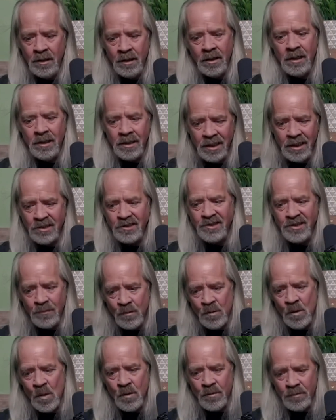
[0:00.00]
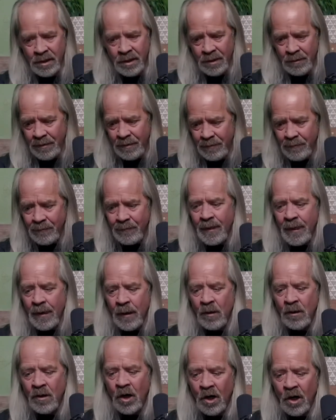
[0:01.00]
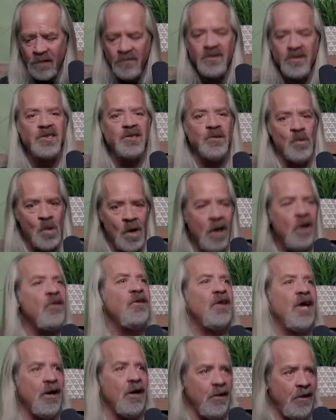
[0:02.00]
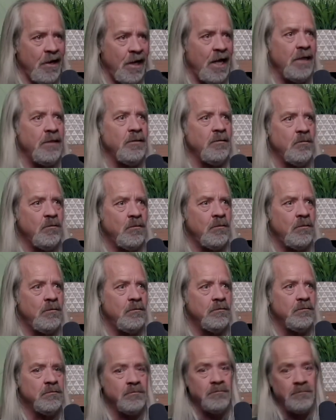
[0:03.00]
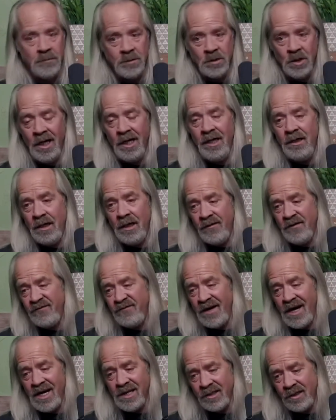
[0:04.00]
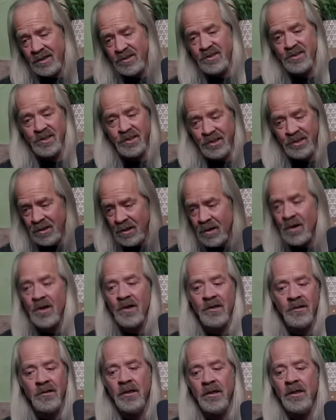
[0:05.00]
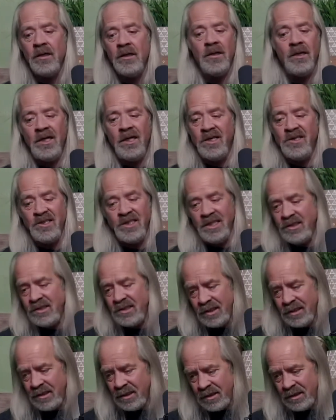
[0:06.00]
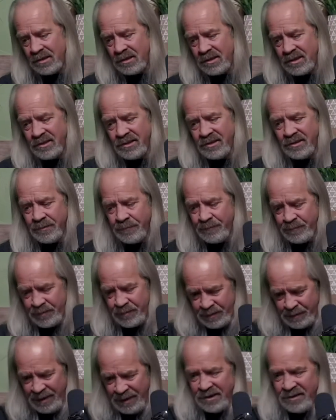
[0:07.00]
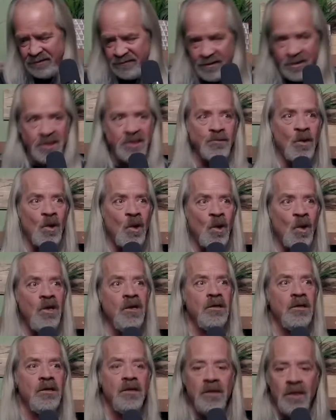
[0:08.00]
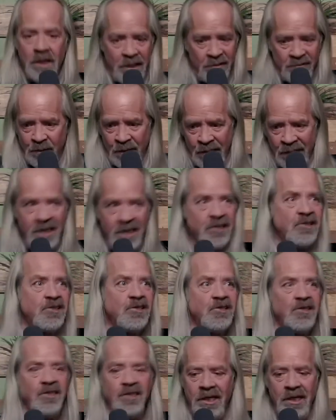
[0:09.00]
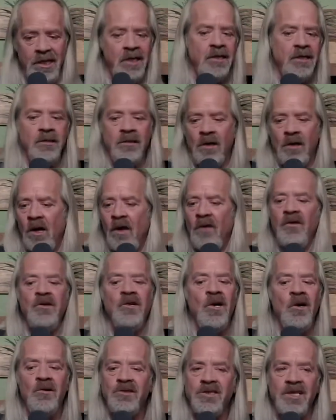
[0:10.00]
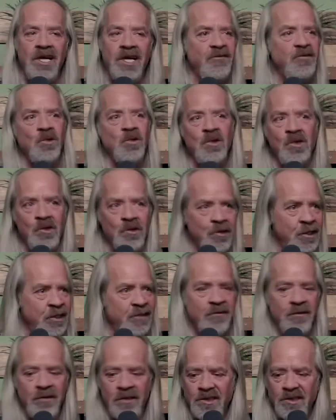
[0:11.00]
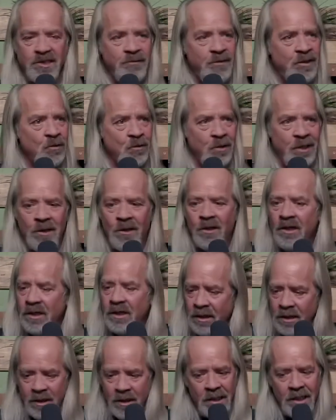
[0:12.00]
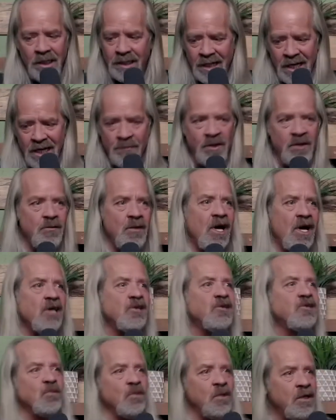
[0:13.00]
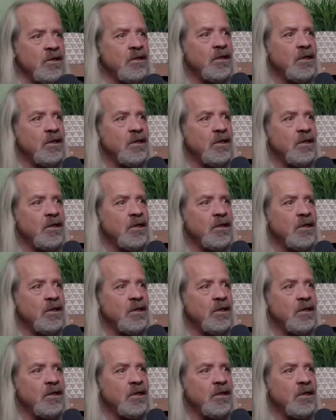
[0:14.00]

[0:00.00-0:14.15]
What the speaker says: get some, harvest some wealth out of that. Right? And the fact that it's secure and it's easy to be divisible and everybody gets to see it and all the nodes have to agree for this to be real. It can't be messed with.